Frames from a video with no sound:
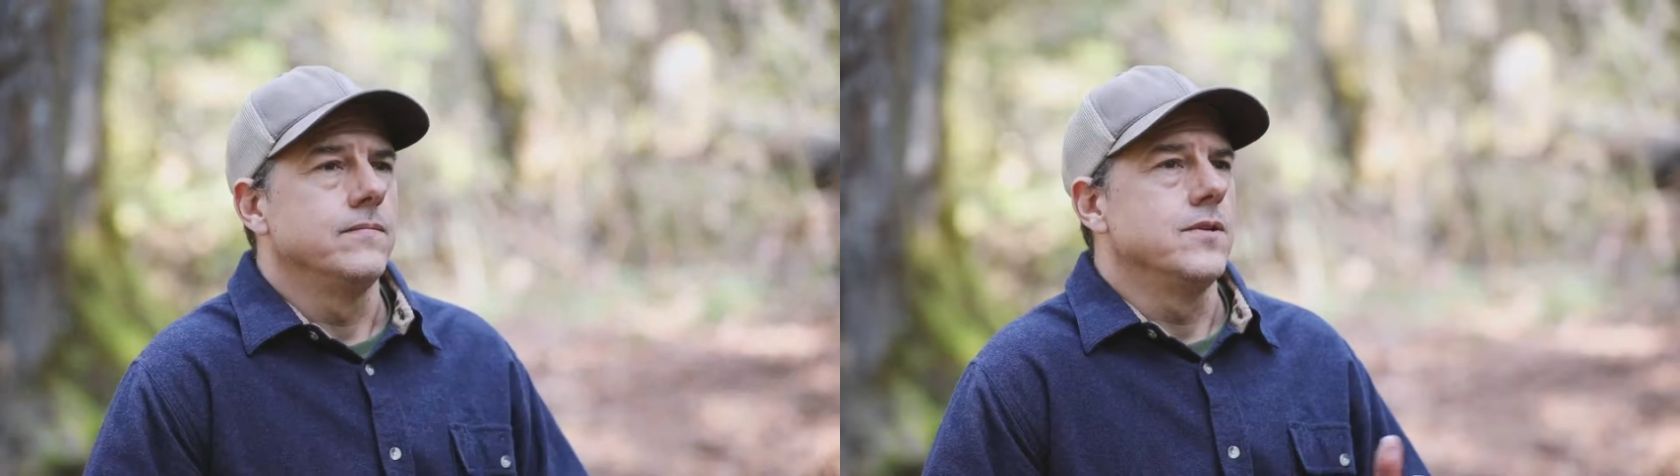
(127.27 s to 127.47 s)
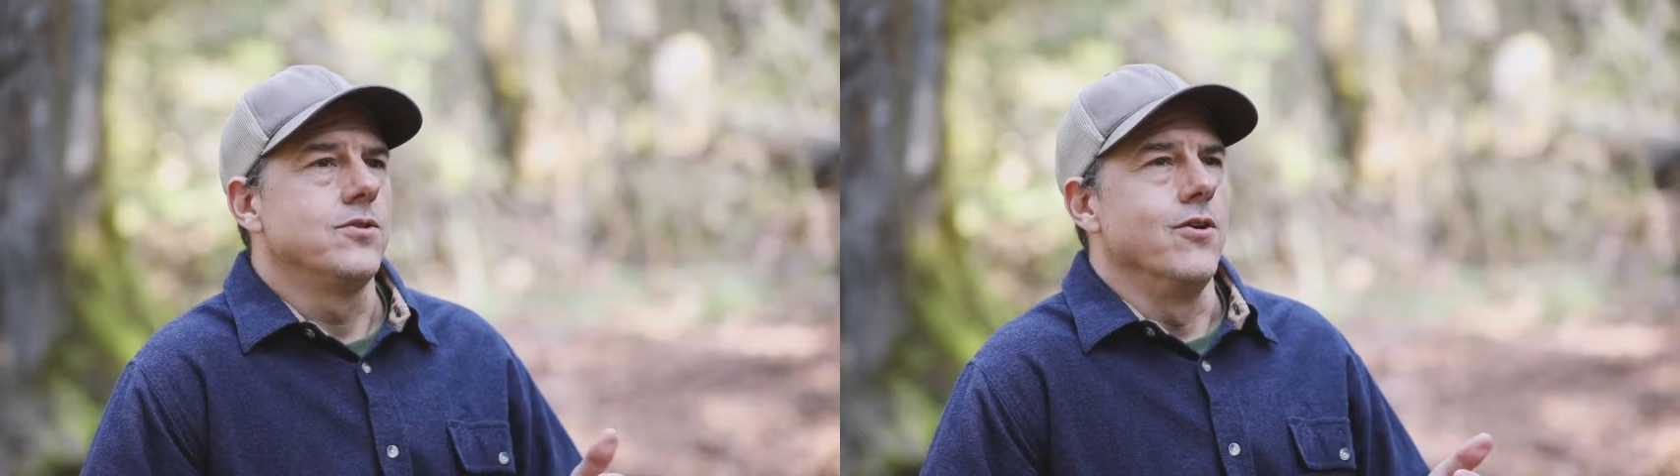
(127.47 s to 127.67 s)

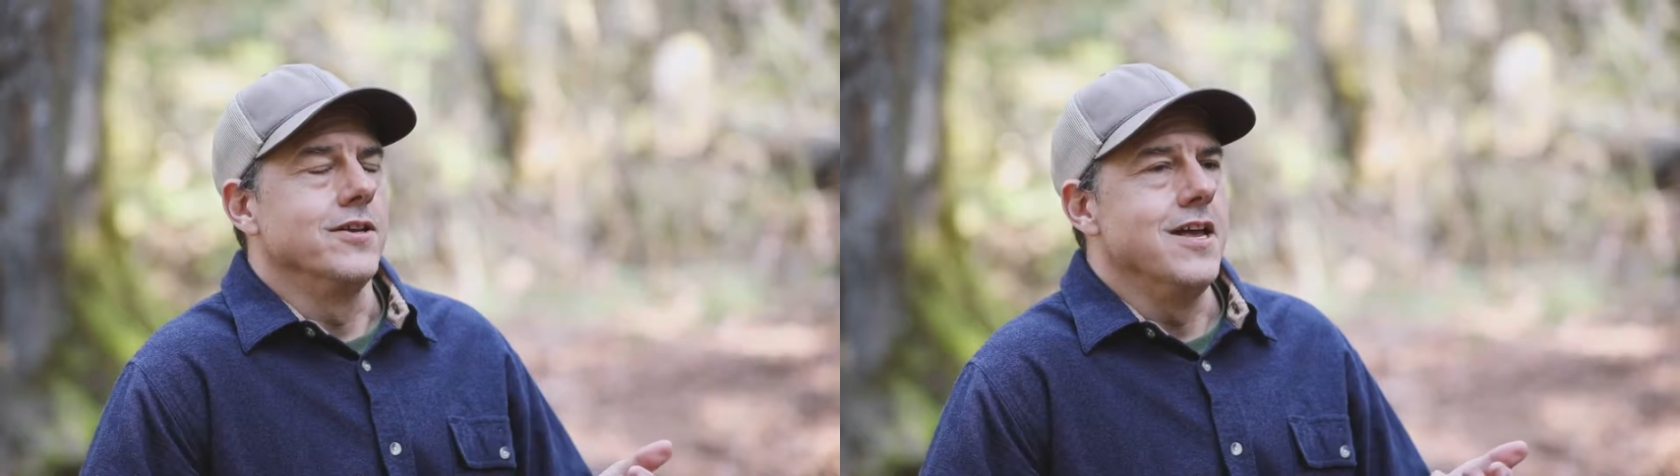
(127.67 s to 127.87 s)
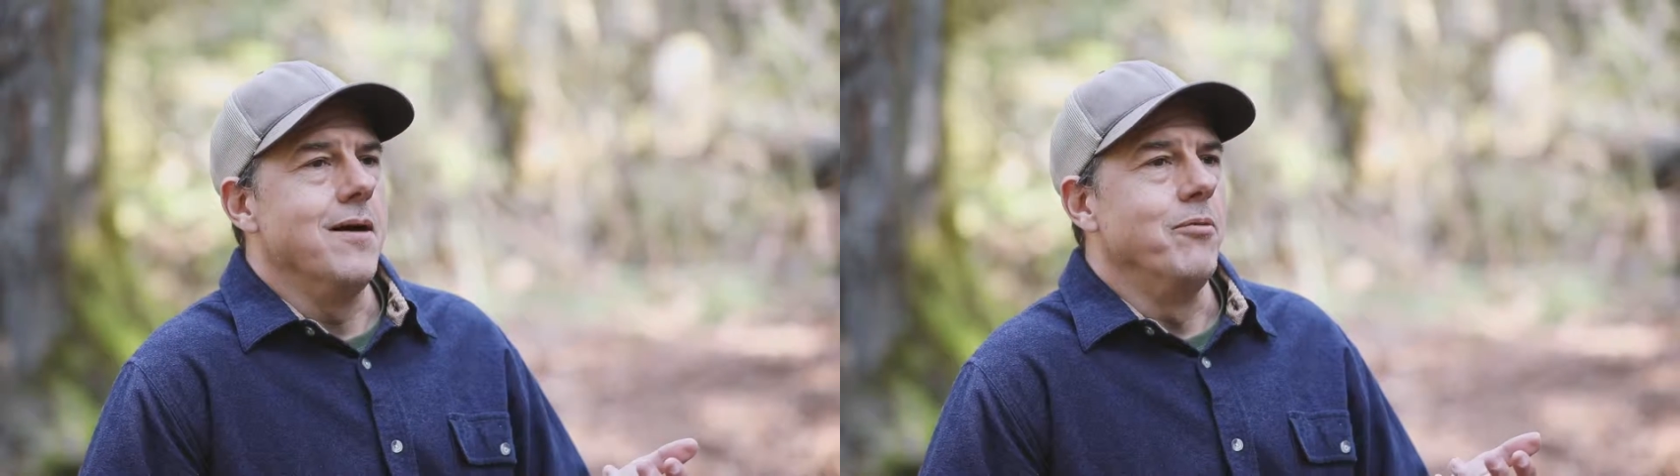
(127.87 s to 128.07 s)
So an
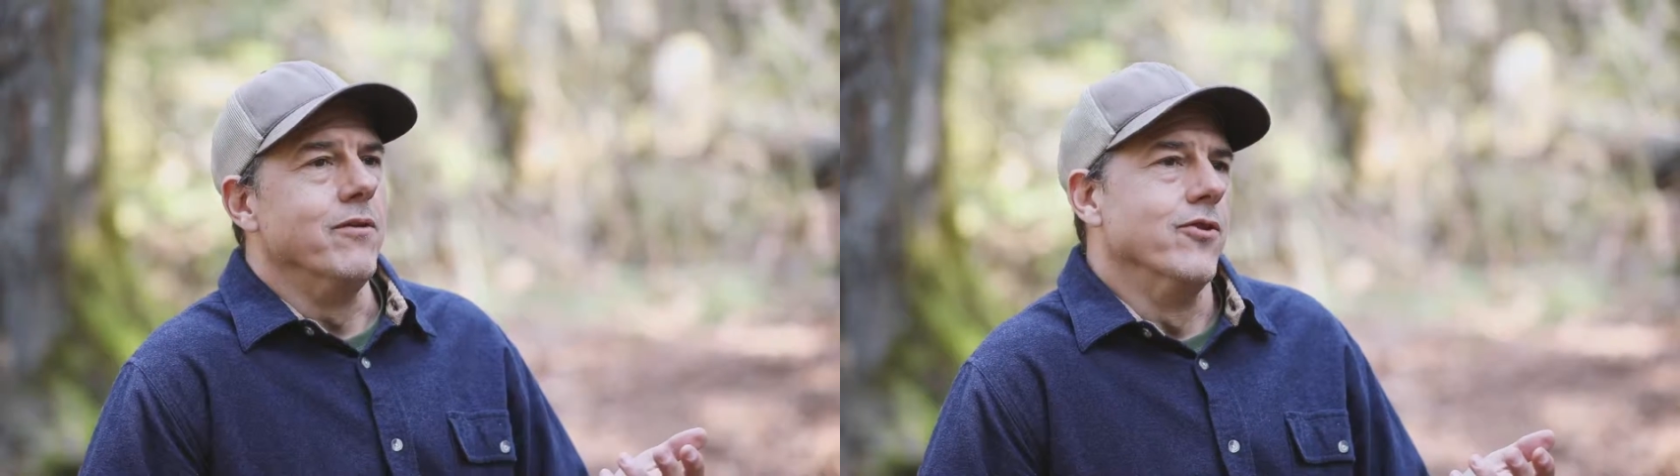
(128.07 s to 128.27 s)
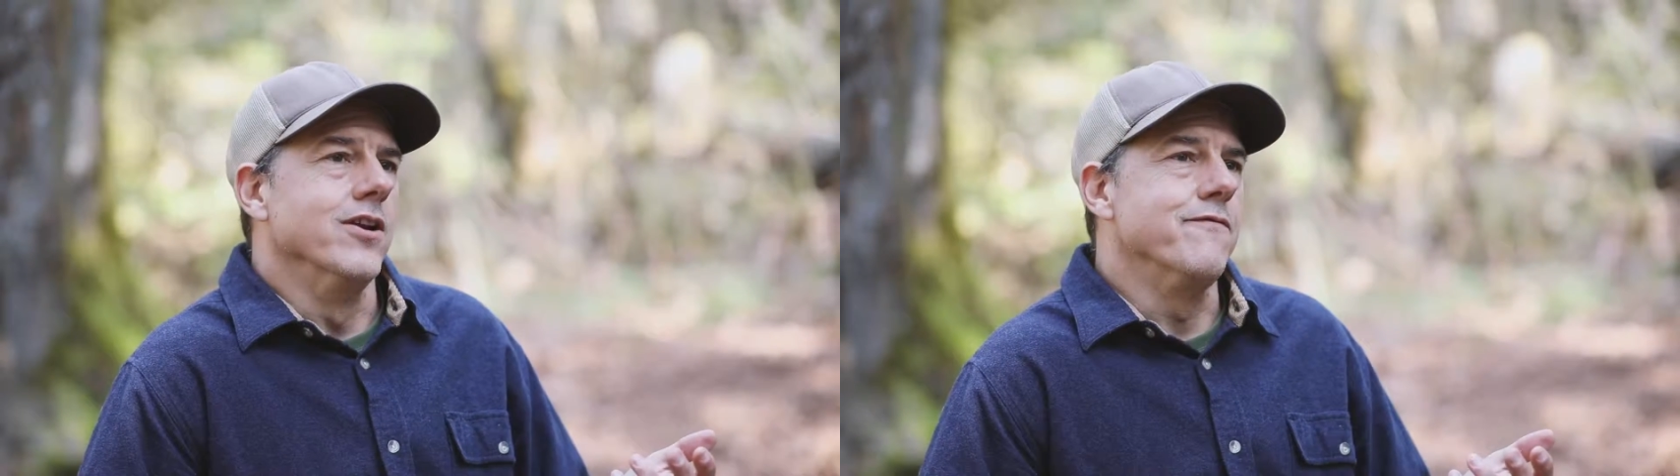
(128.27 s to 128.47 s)
example
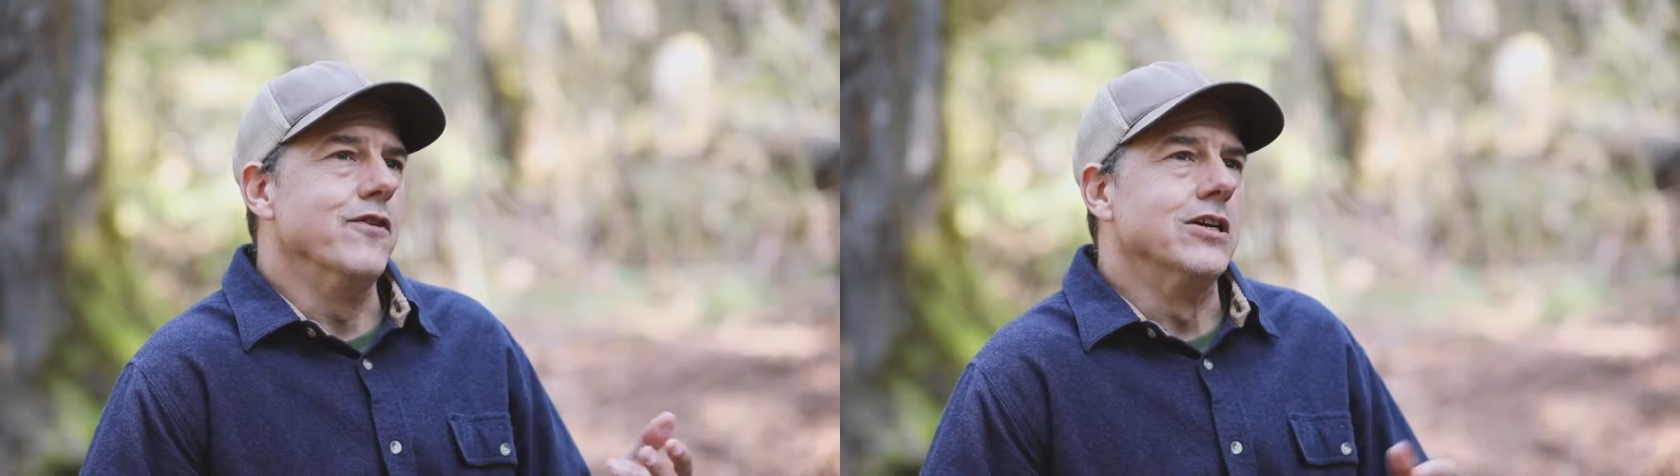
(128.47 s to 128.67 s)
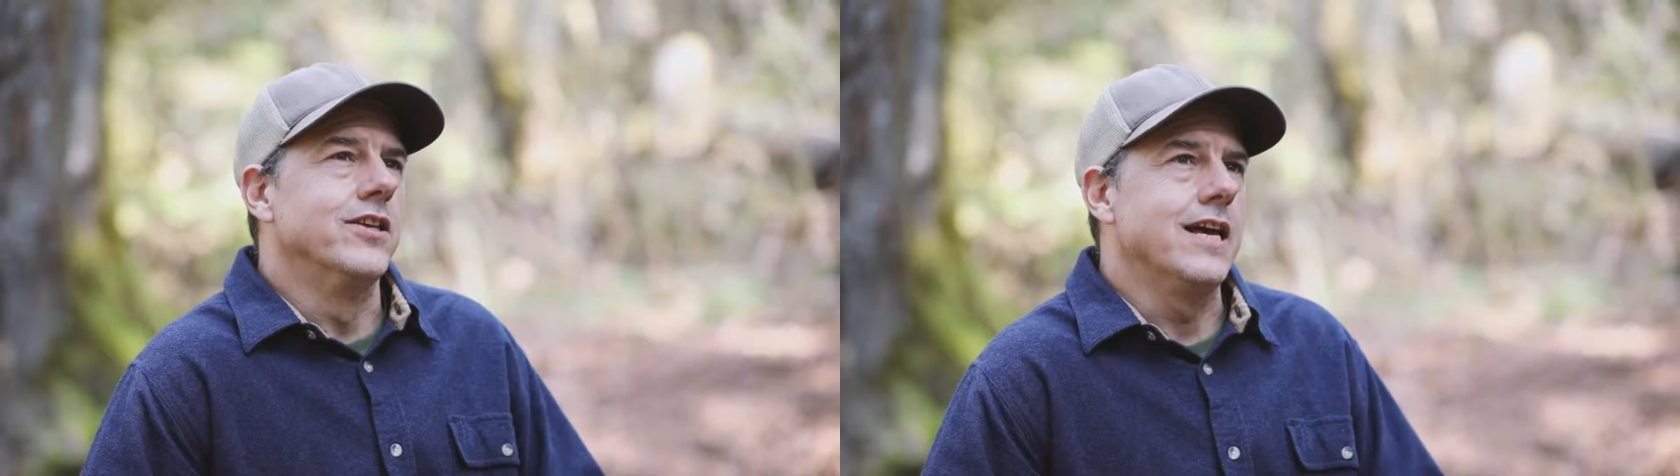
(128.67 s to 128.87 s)
of early
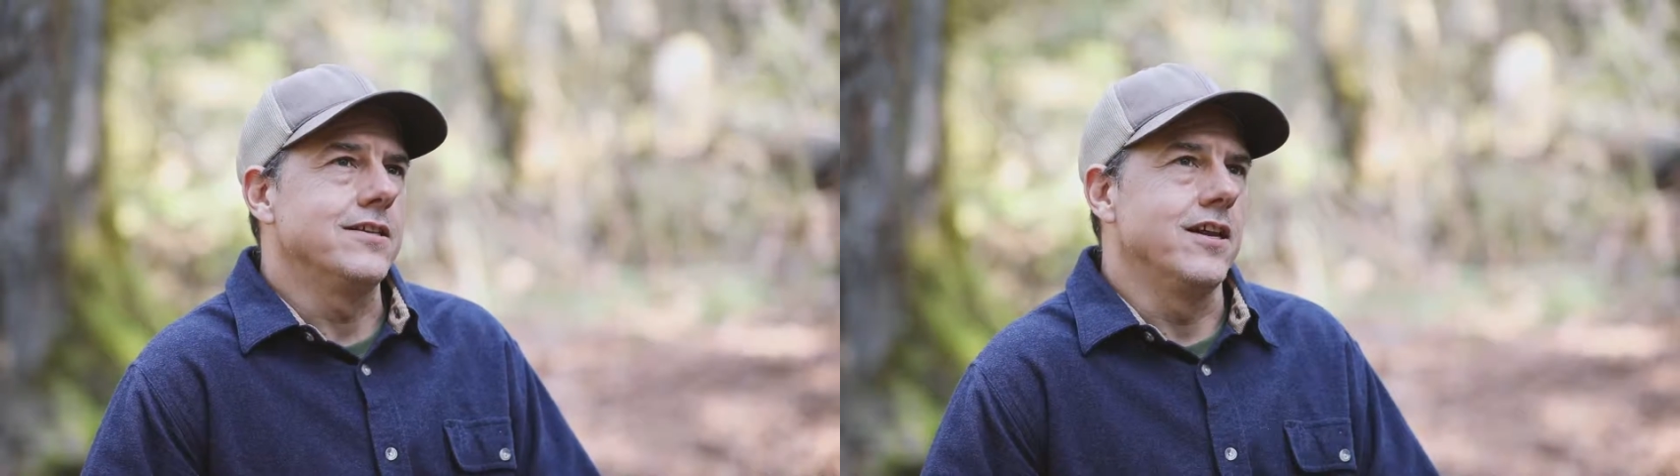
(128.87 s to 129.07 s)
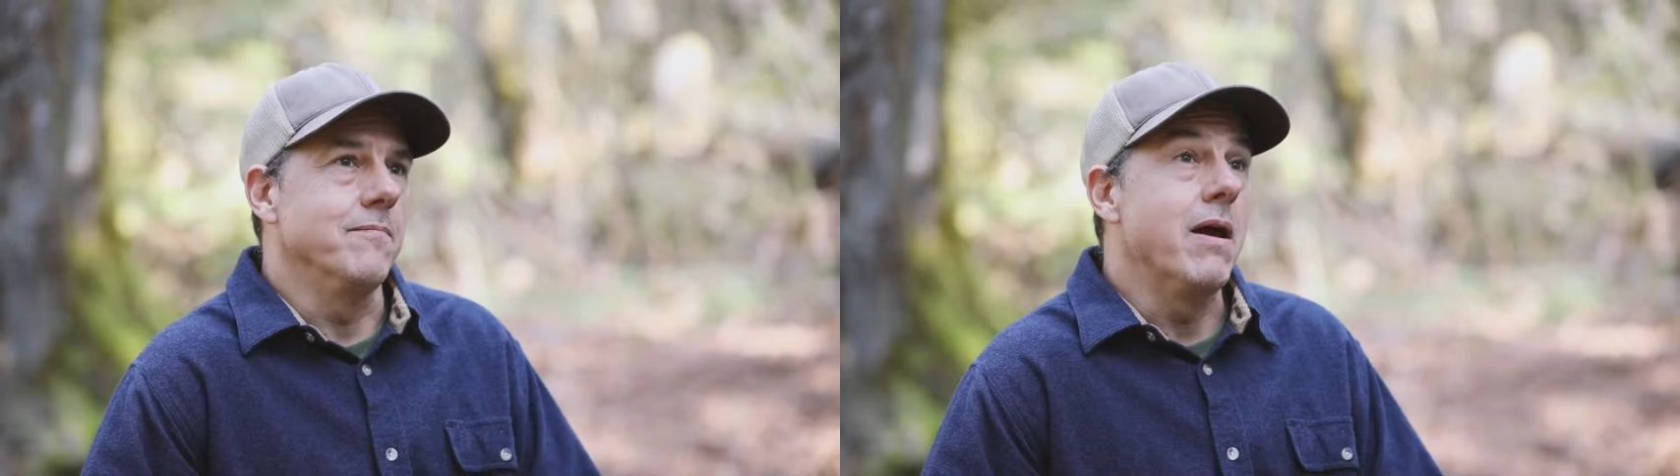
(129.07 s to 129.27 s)
field testing,